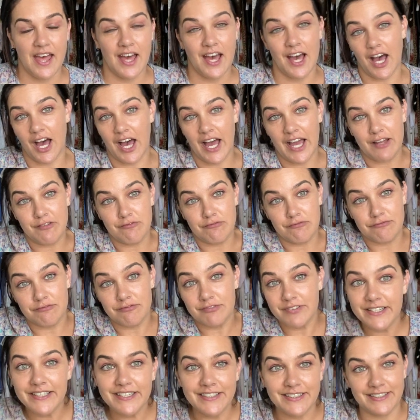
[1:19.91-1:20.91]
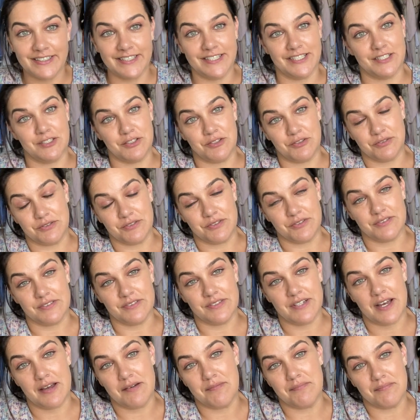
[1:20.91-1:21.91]
I really adore
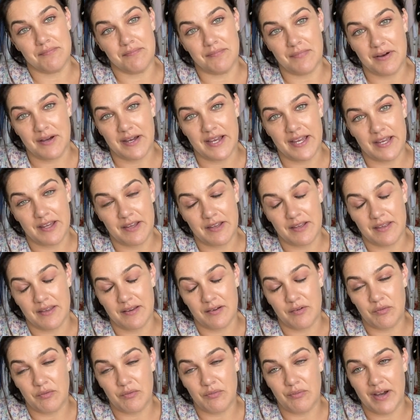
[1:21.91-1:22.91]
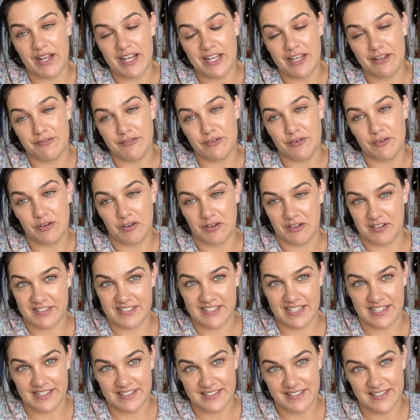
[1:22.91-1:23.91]
my wonderful
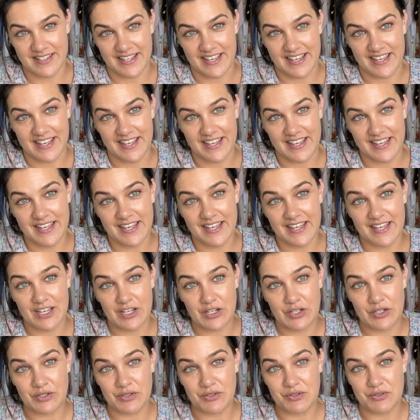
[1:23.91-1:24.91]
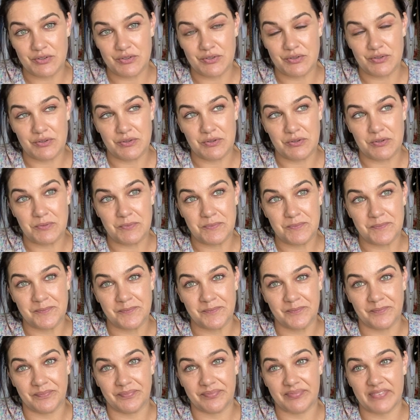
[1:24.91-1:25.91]
contact there who
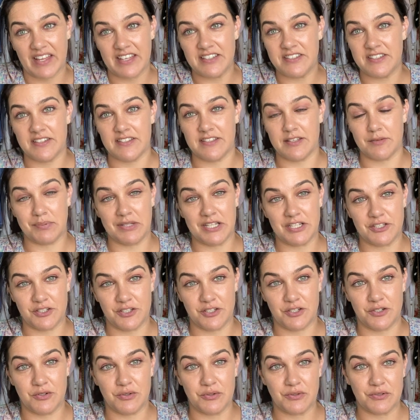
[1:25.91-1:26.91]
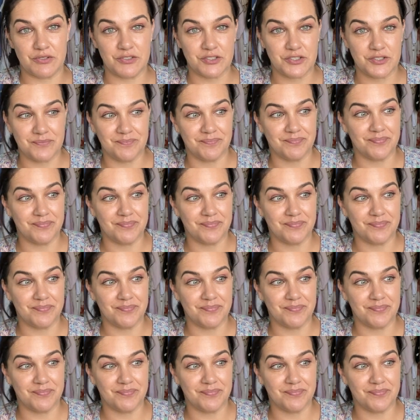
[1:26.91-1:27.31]
it's just a pleasure to talk to.